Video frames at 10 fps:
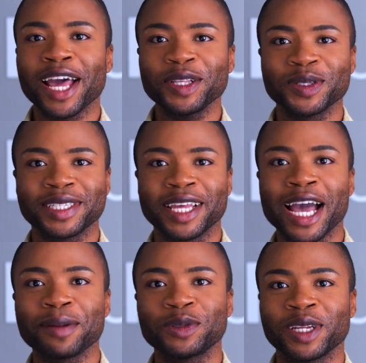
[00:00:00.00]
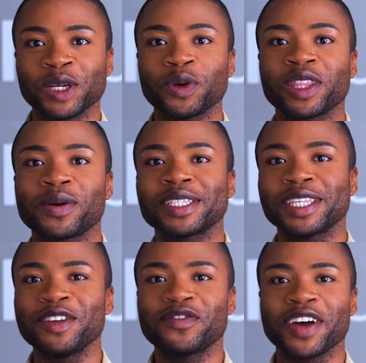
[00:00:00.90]
like to stay up to date with our
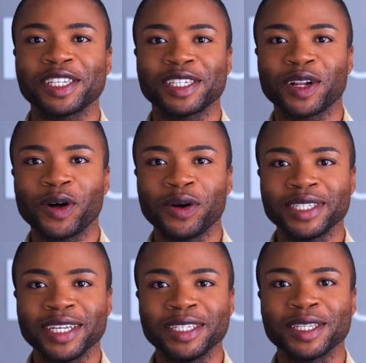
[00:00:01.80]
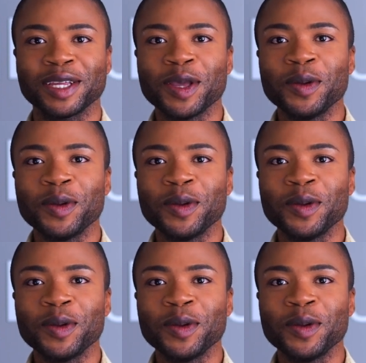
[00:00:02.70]
Skin Functional content,